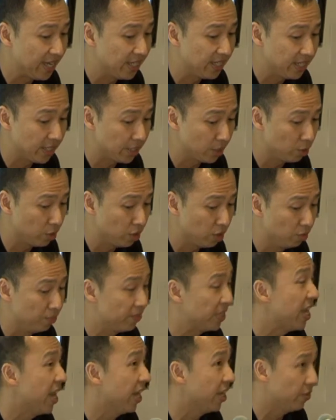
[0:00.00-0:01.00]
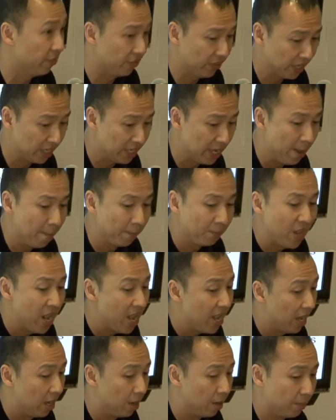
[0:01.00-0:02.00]
antisocial behavior.
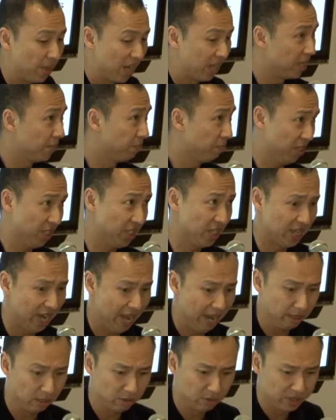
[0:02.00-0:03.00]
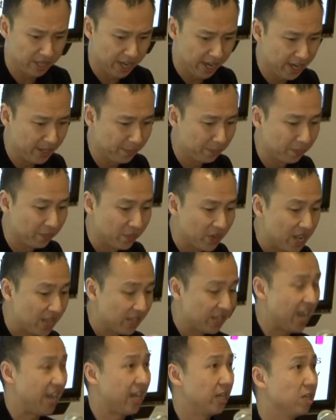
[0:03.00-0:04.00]
Um, and I'm just going to end there.
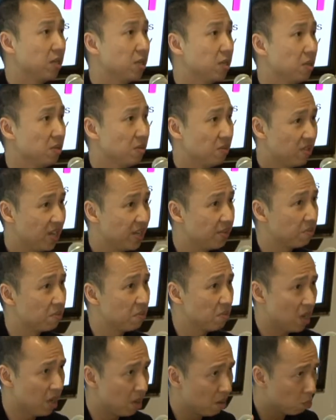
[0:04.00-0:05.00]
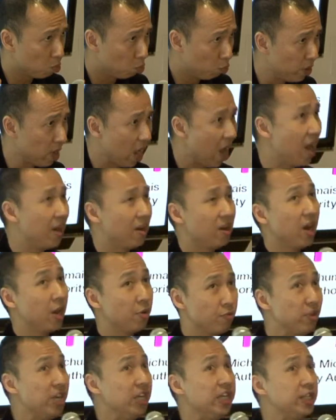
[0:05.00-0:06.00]
That that uh, I
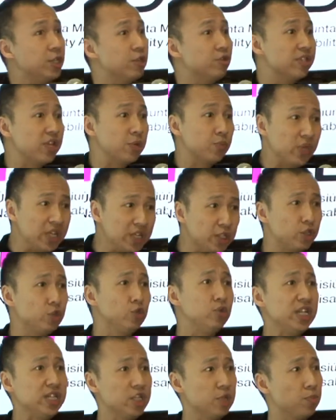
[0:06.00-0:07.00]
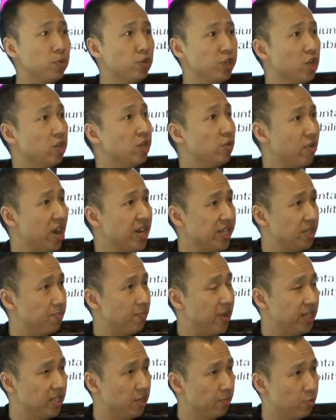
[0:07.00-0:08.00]
really do think we do need to push on the
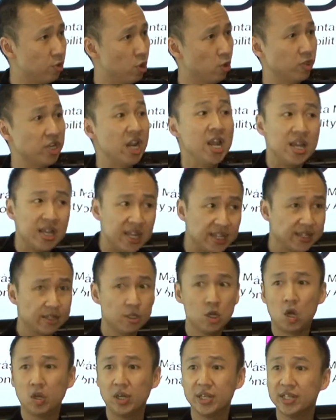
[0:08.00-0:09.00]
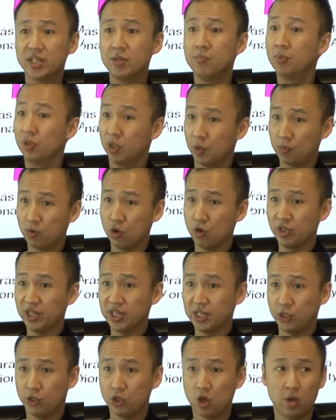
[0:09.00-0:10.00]
rights-based approach. It's not a simple approach,
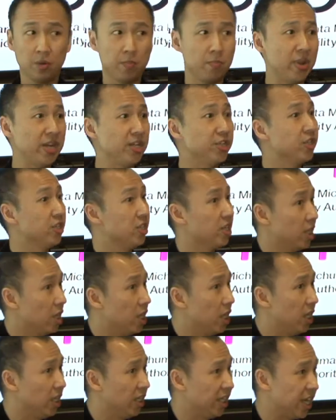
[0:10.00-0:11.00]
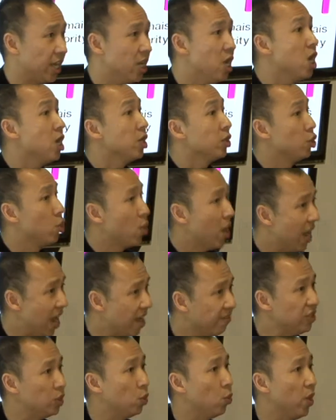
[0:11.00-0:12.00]
as John mentioned earlier. You
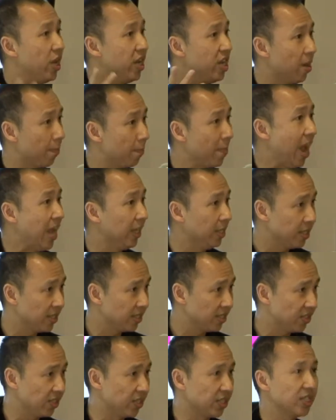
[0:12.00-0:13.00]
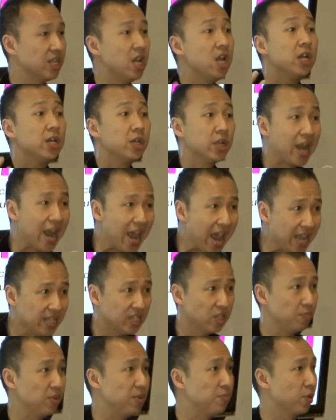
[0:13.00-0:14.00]
have to weigh up balances. It has
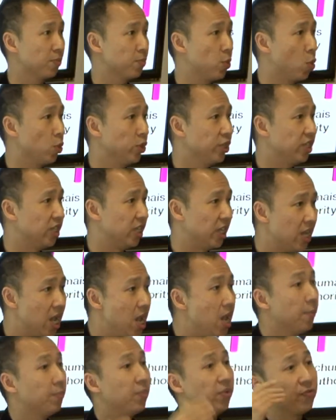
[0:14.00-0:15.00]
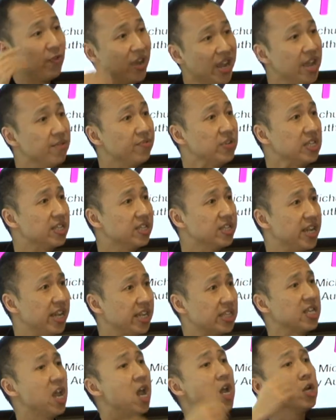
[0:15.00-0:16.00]
to be proportionate. But for heaven's
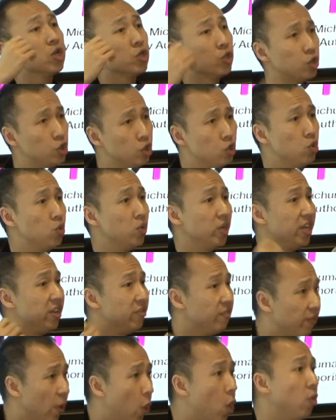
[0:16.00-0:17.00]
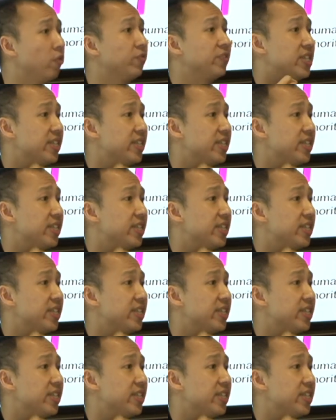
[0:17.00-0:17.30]
sakes, do involve